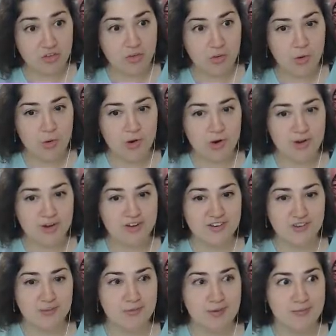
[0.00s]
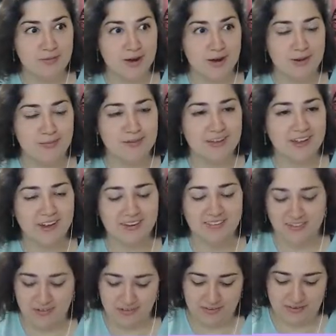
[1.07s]
horn to be rubbed. That
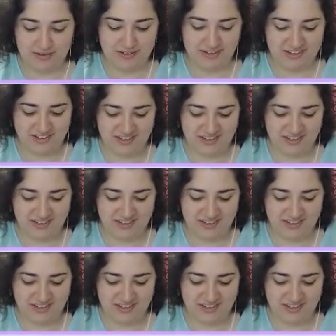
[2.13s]
sounds kinky.